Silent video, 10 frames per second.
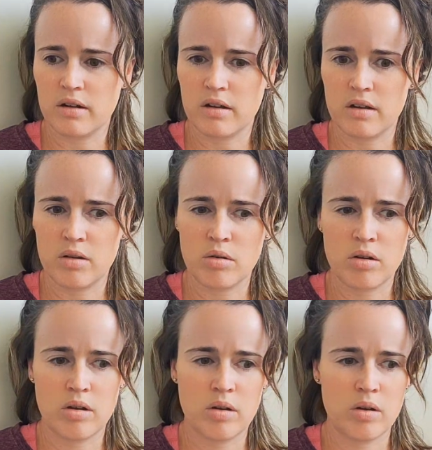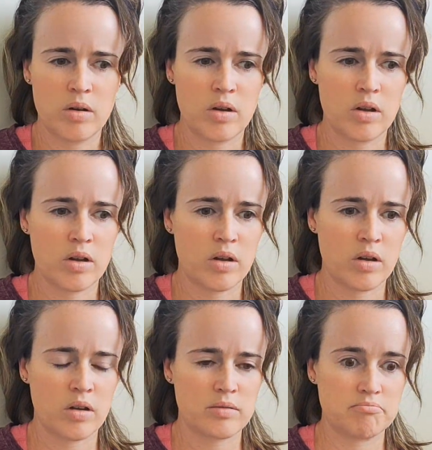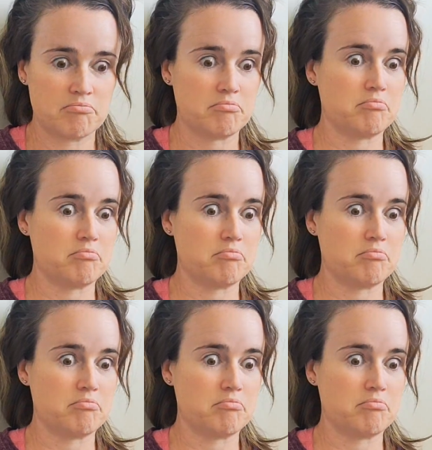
Nothing is said.